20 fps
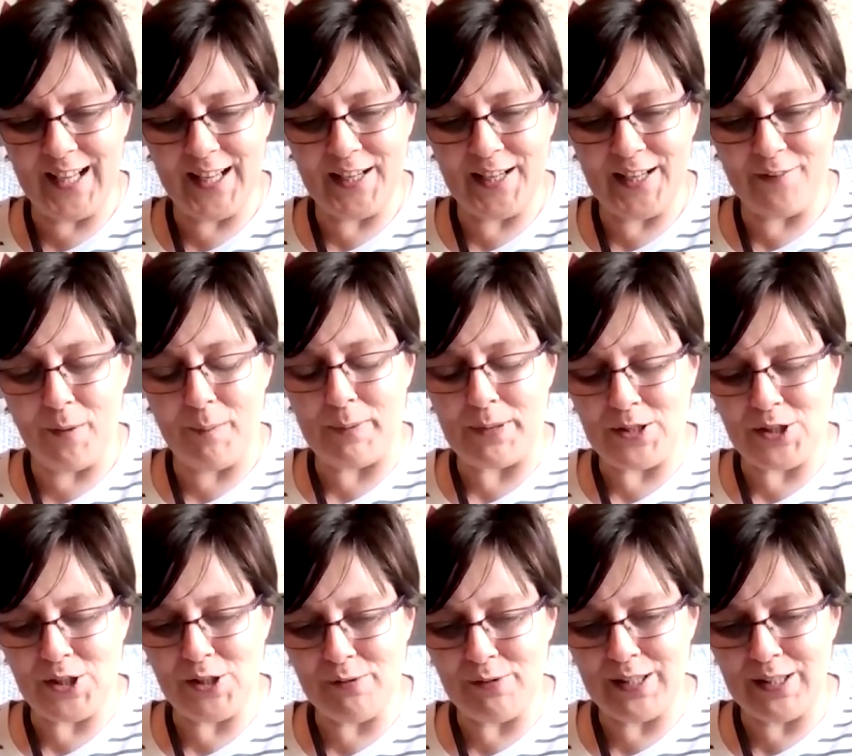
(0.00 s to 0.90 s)
kind of
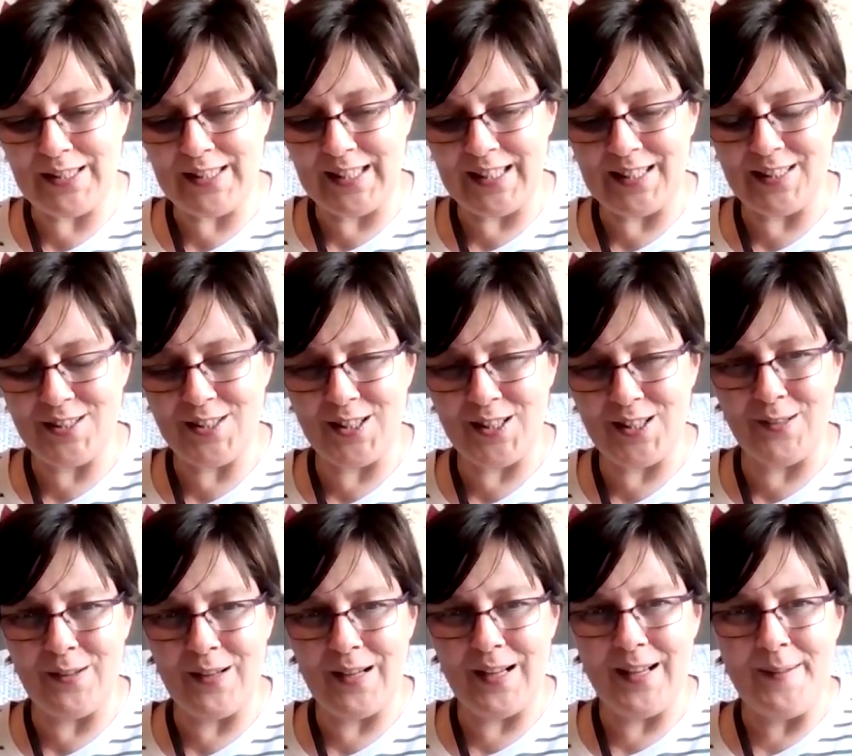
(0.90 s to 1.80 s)
opportunity
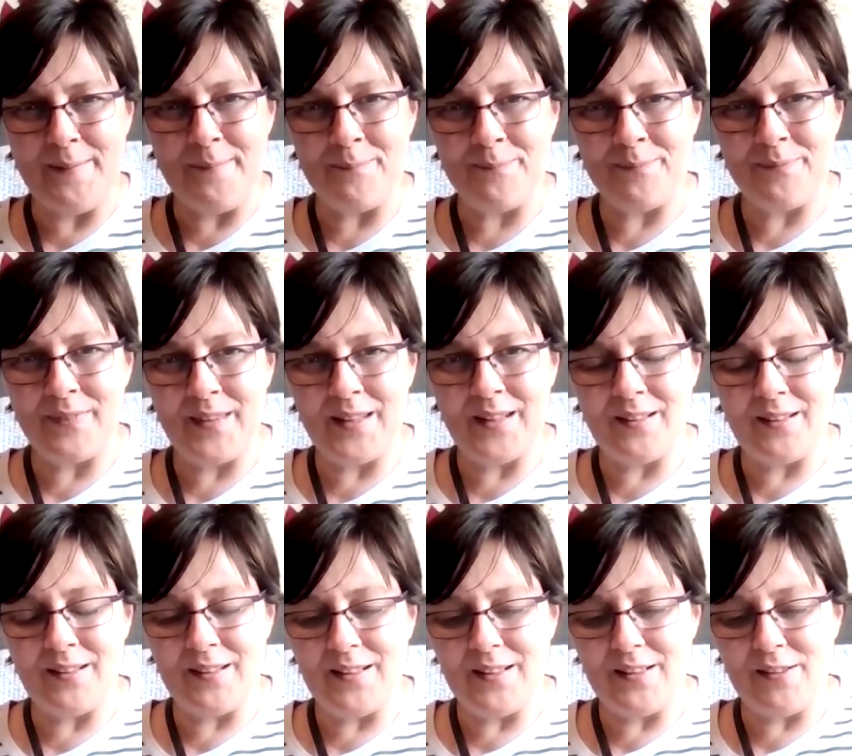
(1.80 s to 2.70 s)
to
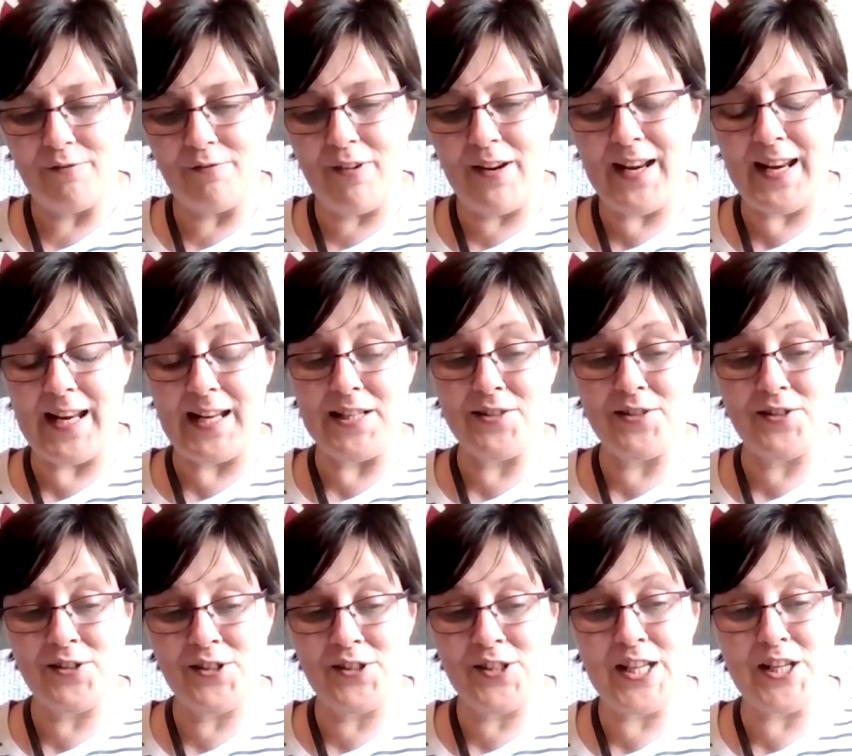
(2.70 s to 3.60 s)
really
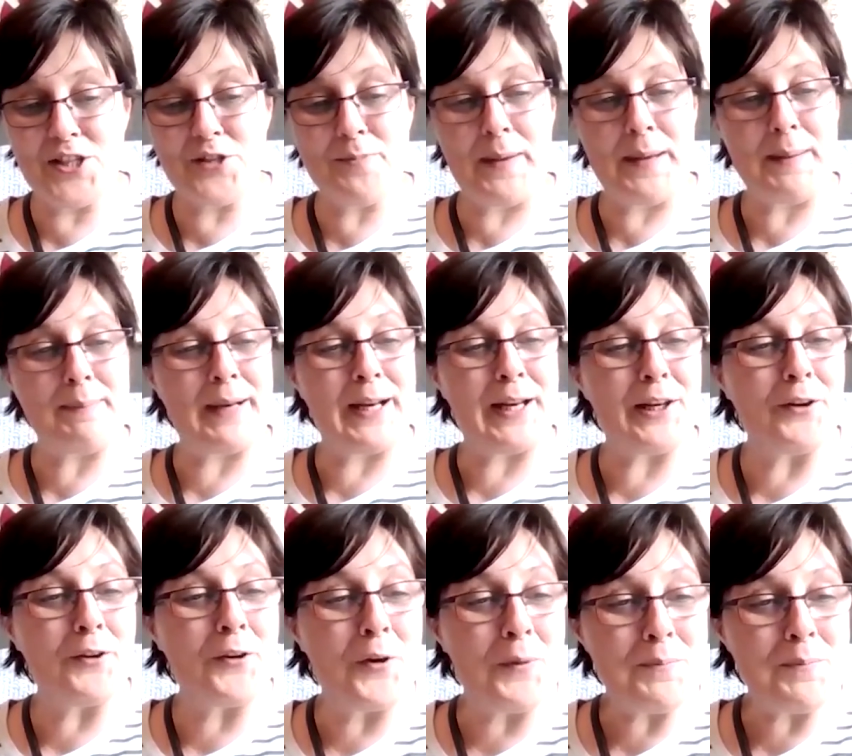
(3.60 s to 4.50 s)
teach people I
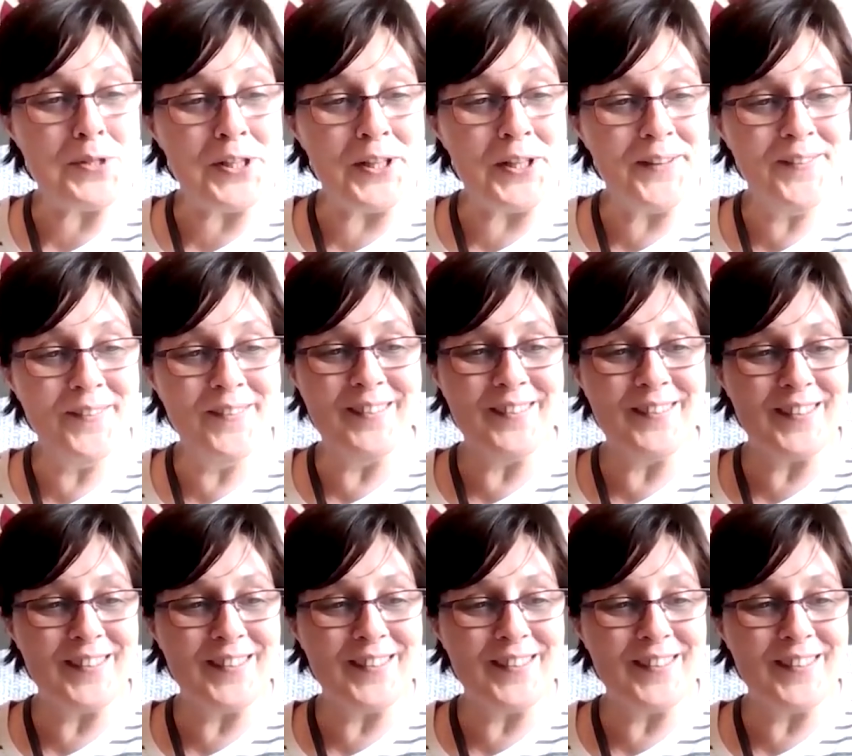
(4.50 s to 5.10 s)
look up to.